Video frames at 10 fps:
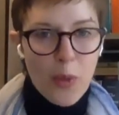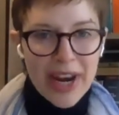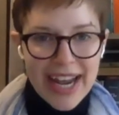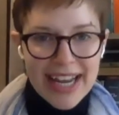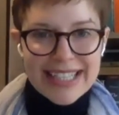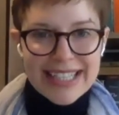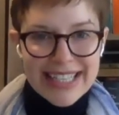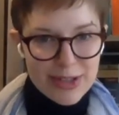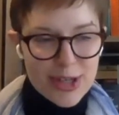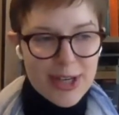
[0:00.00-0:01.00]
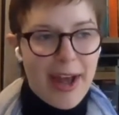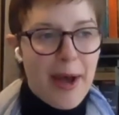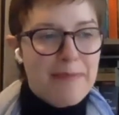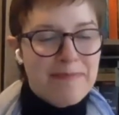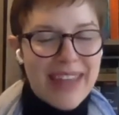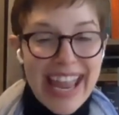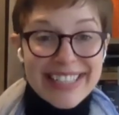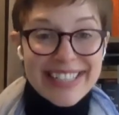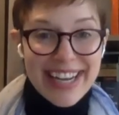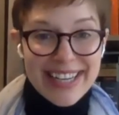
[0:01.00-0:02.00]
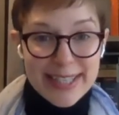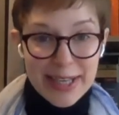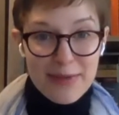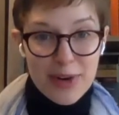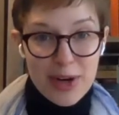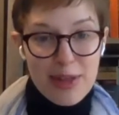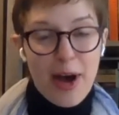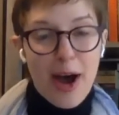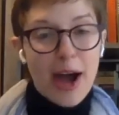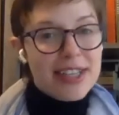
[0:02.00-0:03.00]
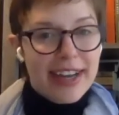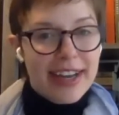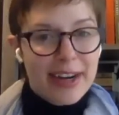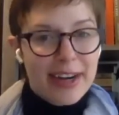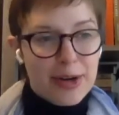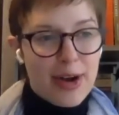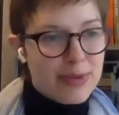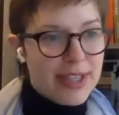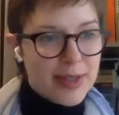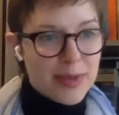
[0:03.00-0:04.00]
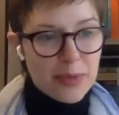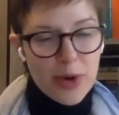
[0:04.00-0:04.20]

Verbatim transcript: When I teach um, anti-slavery thought to undergraduates,